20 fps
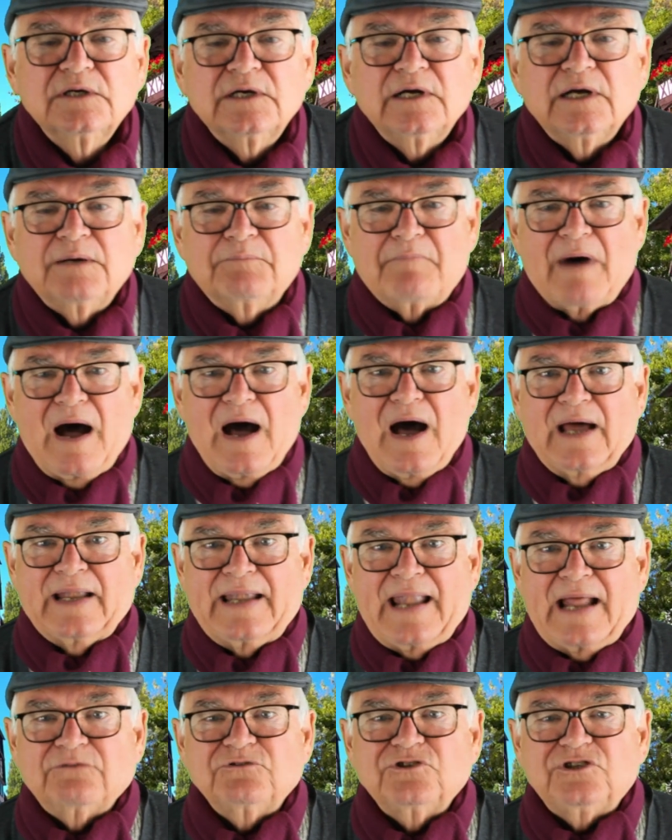Ma
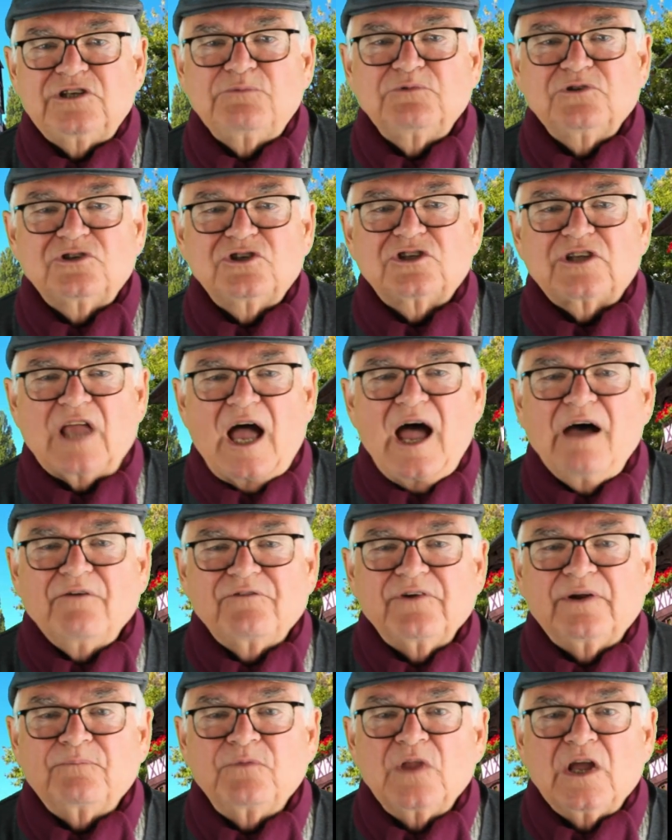announced she was
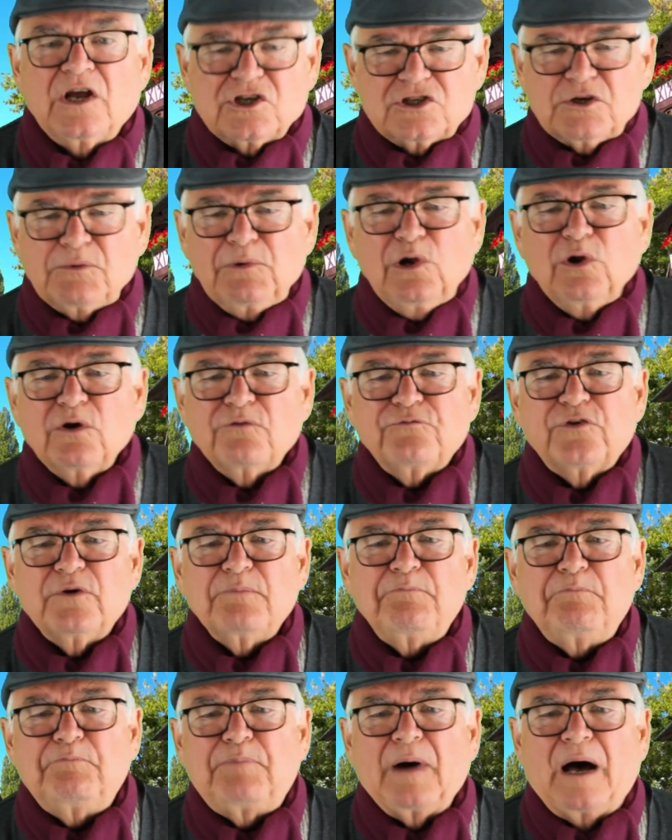starving. She would look for
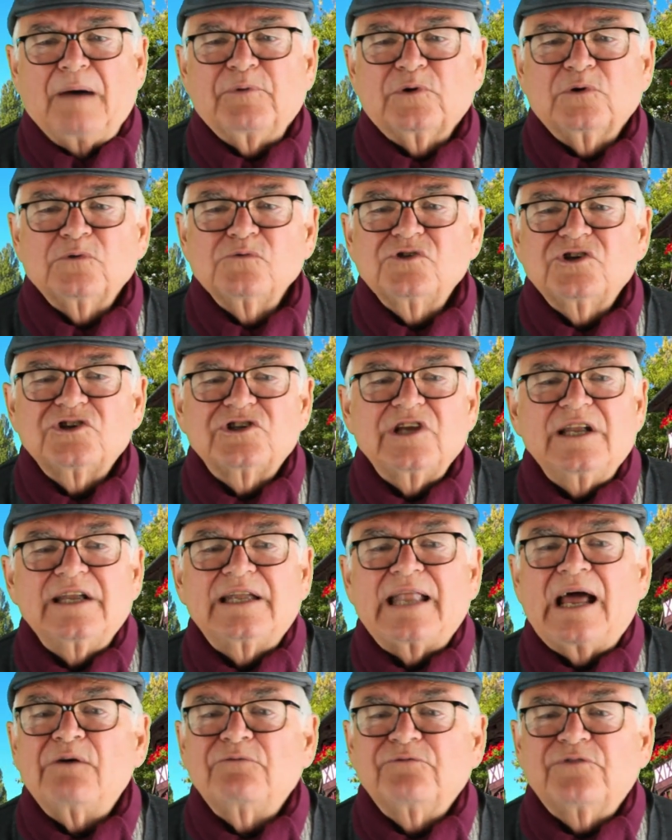a pub and all sit
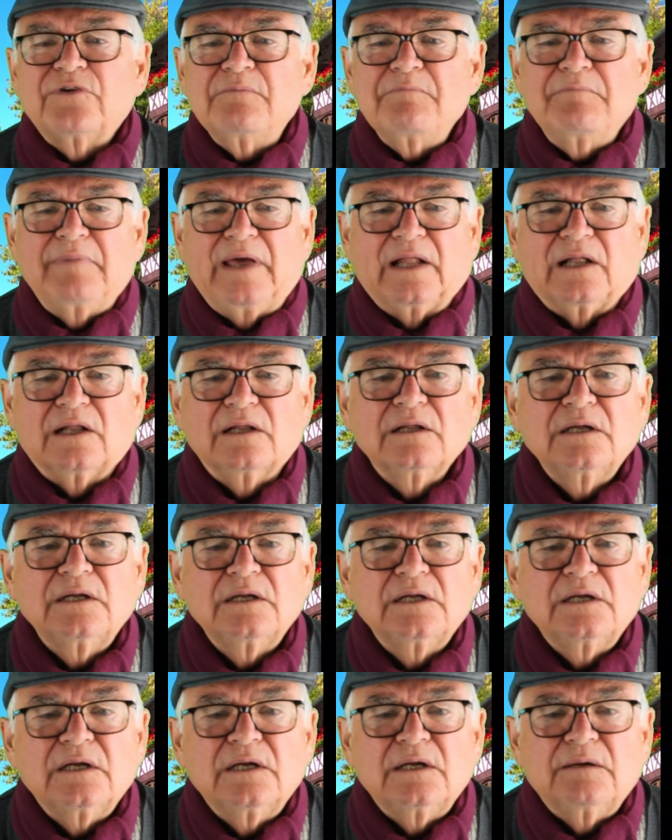down for a meal.
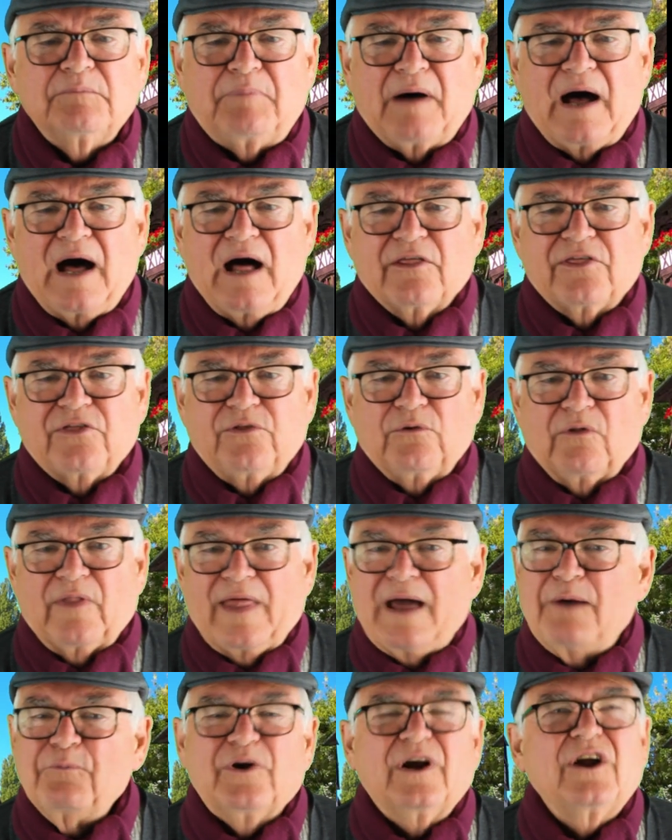Pa thought
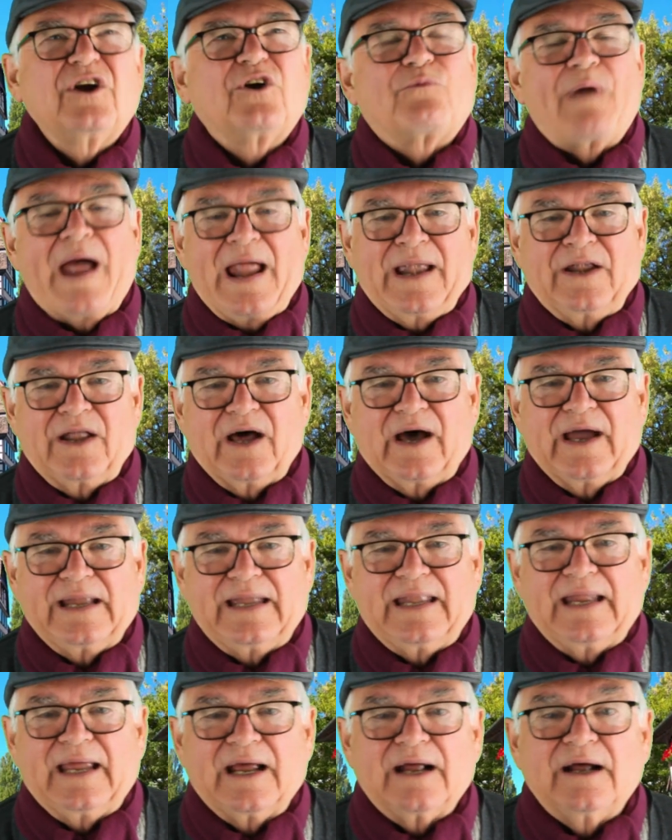that were a grand
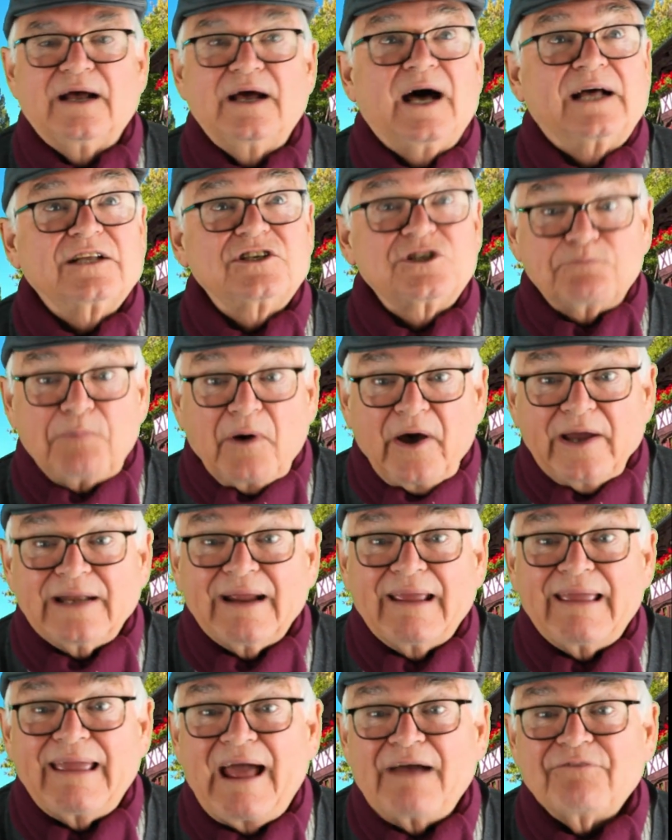idea, and spied
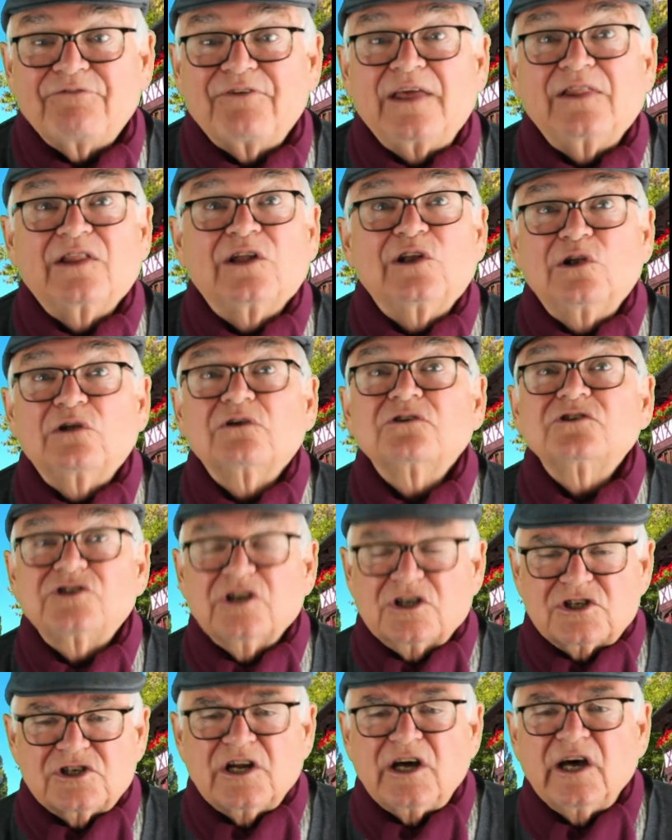a cafe that looked
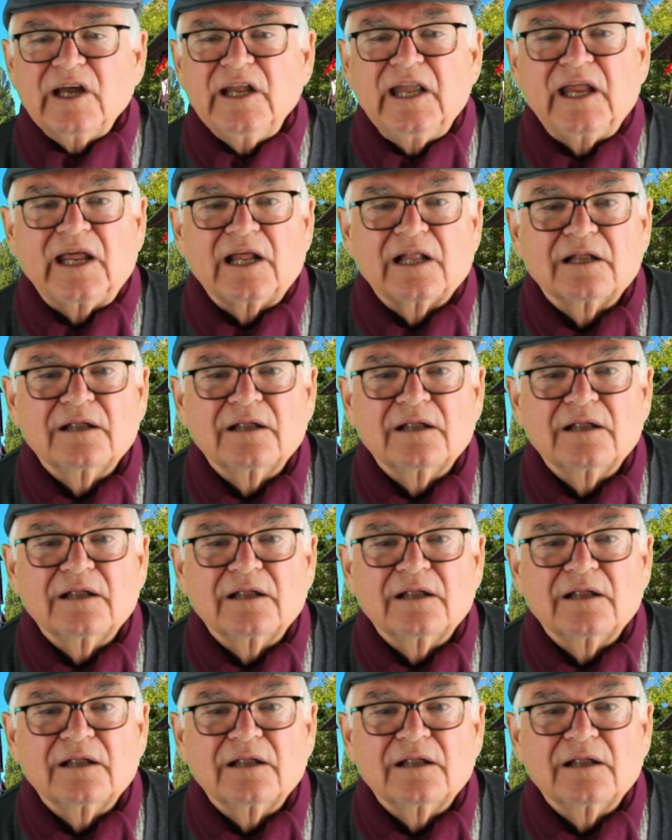just ideal.